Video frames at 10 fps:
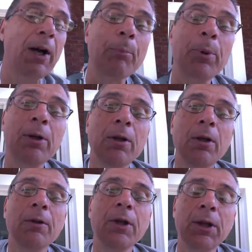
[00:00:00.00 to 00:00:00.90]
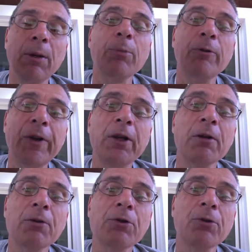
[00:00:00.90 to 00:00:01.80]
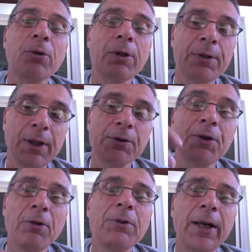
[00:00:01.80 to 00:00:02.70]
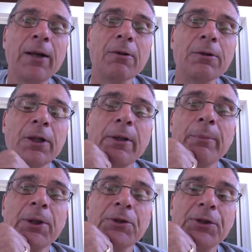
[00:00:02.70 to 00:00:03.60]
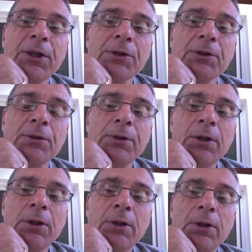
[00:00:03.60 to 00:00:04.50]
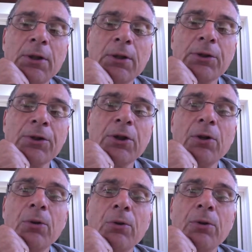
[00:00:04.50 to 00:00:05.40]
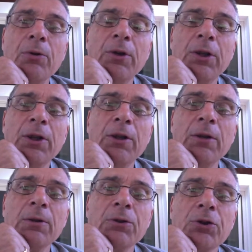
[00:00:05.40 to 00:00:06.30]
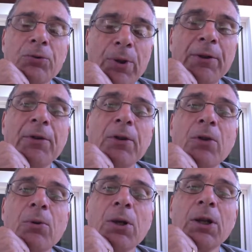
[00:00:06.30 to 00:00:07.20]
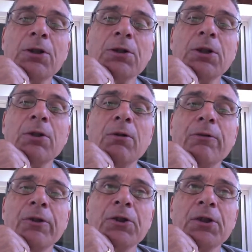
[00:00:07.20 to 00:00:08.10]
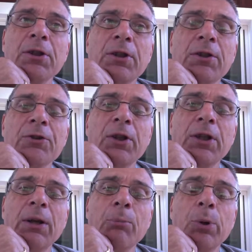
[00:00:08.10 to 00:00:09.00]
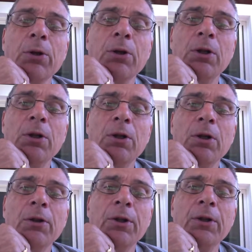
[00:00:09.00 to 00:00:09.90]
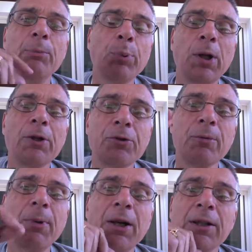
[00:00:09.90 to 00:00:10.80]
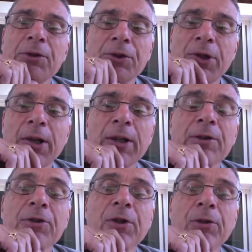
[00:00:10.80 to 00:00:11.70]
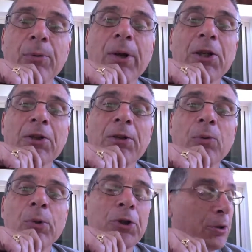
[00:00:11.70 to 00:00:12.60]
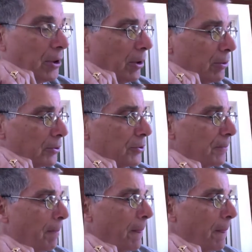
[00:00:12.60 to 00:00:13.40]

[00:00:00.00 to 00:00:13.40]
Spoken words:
up, the number of errors on a test go down, and it makes sense. So the strength of the correlation coefficient is the number. The plus or minus sign is the direction in which it goes.